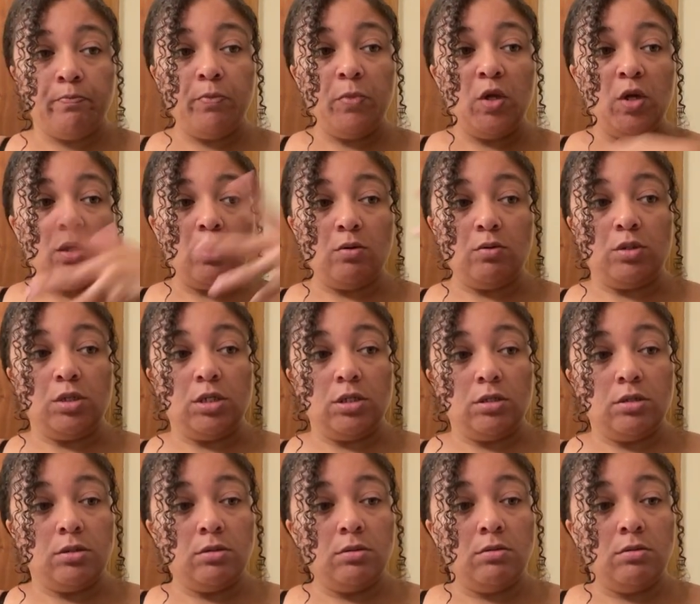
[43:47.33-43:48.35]
you know
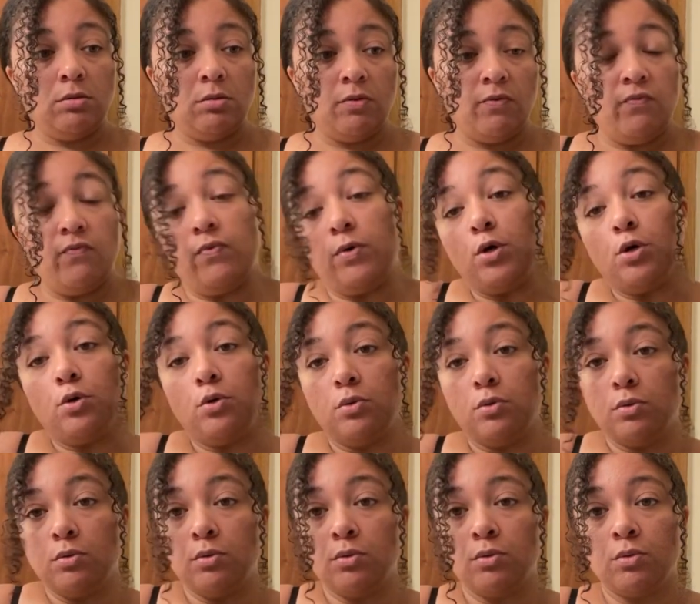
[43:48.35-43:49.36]
just feel
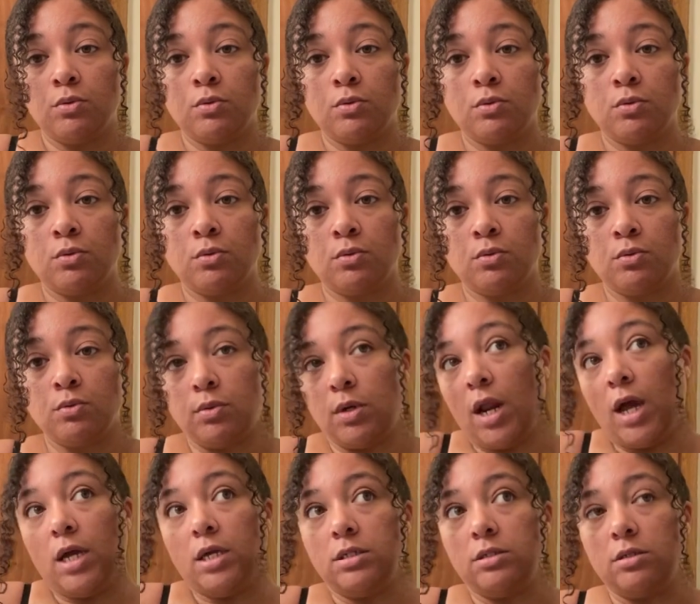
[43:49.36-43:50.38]

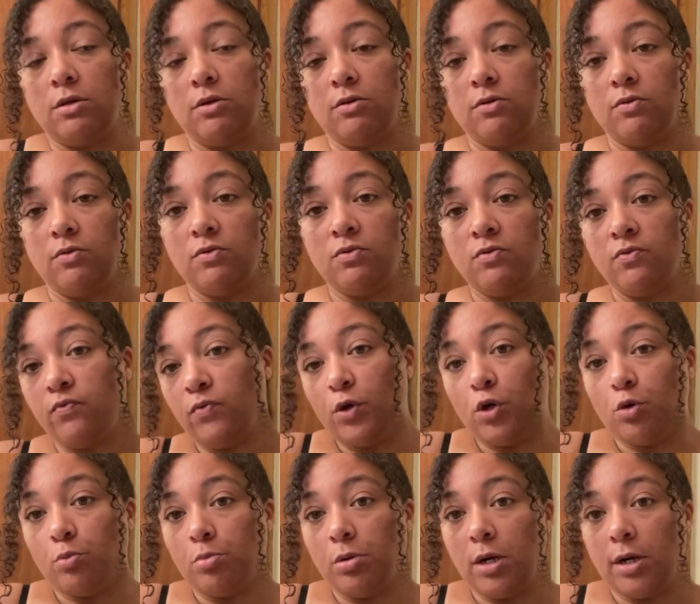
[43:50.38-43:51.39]
nice and feel
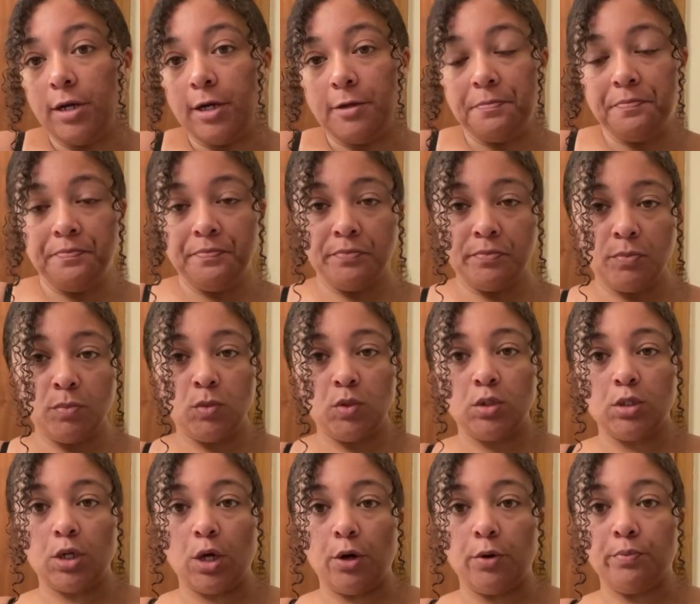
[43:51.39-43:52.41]
pretty.
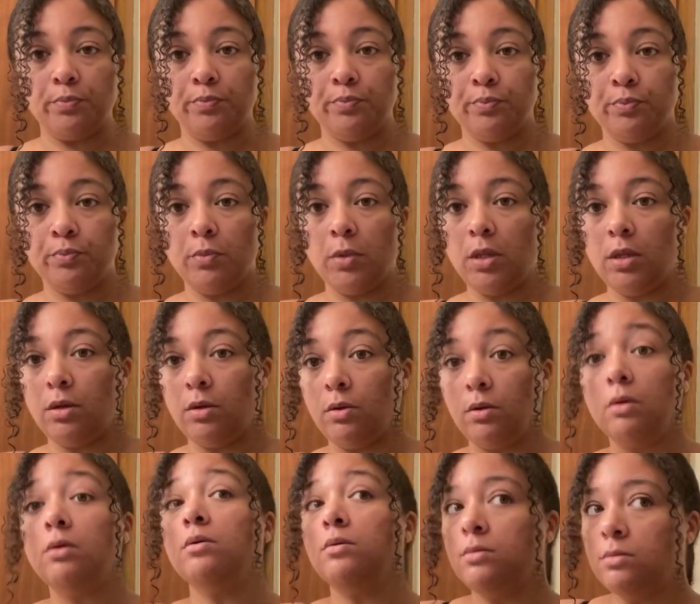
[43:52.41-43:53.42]
So,
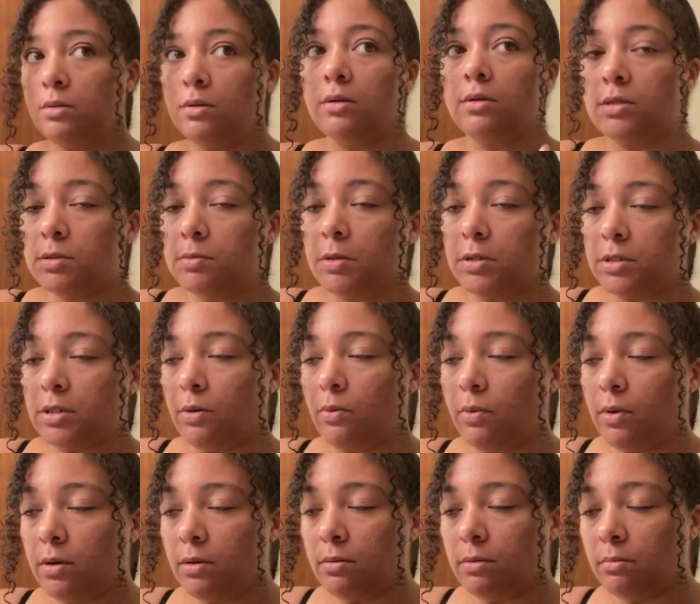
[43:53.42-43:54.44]
especially
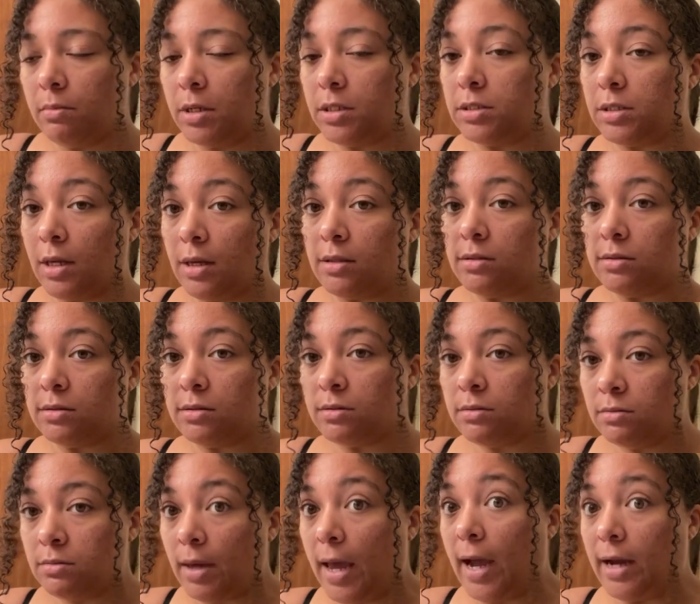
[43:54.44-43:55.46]
when my skin's
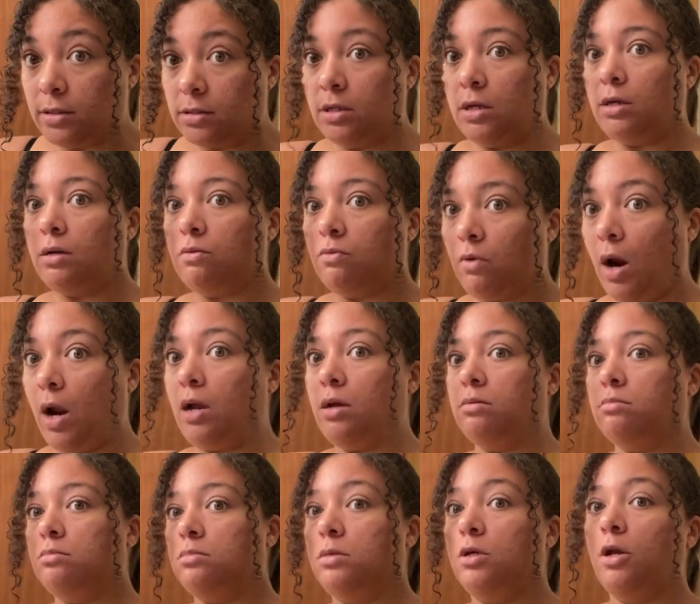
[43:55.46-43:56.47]
acting right,
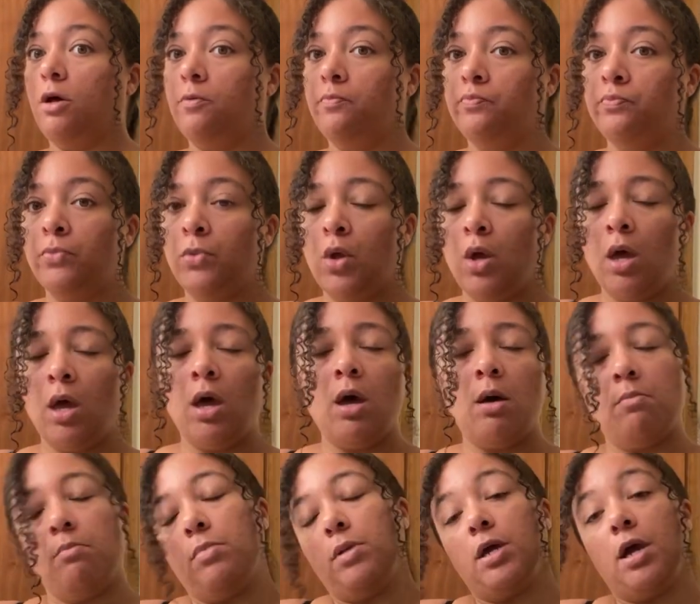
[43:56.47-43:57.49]
you know.
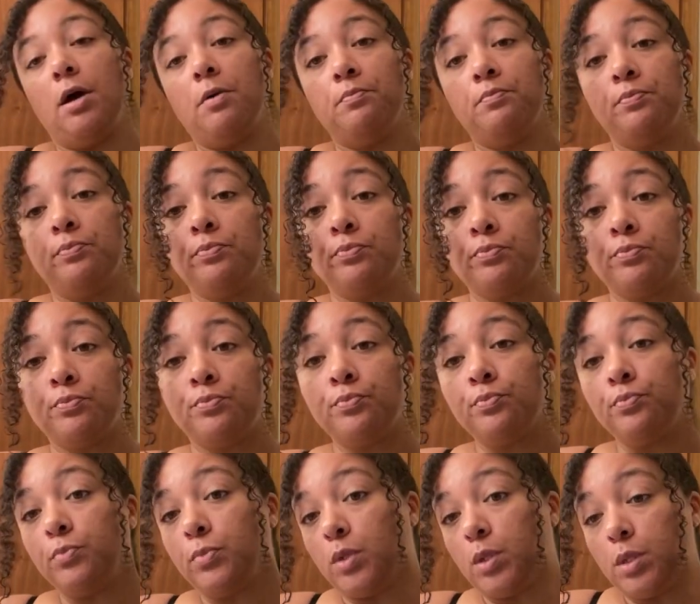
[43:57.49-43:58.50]
But yeah,
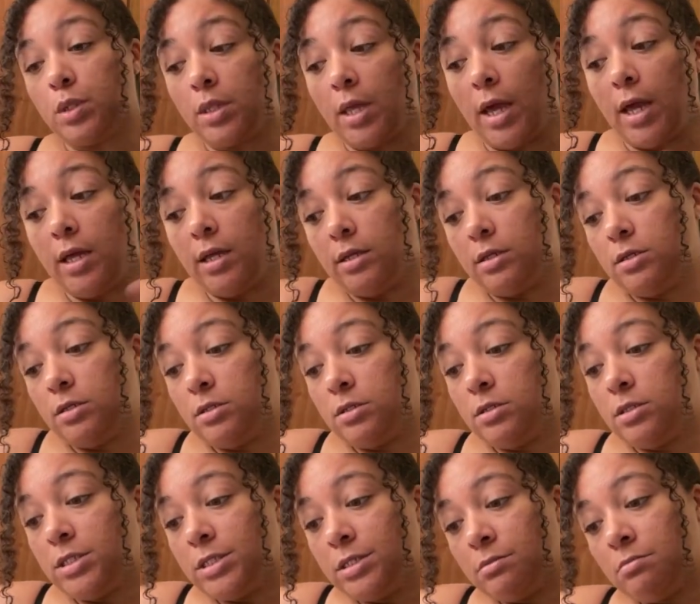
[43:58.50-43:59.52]
that
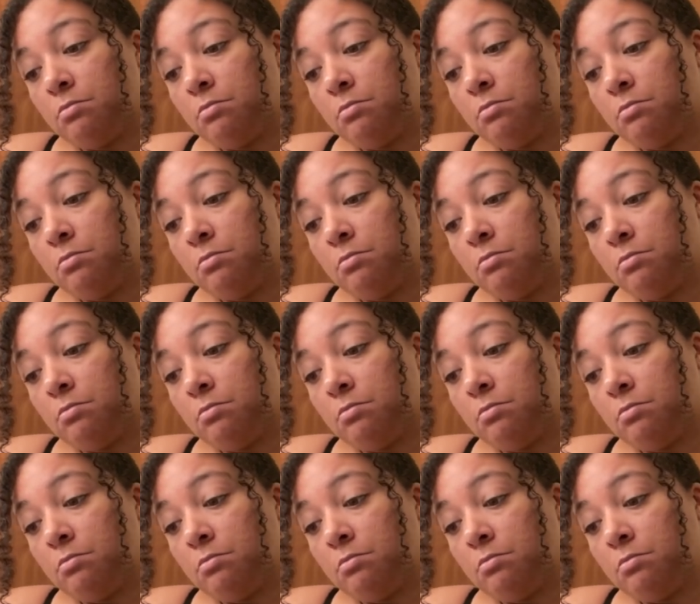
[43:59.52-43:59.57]
is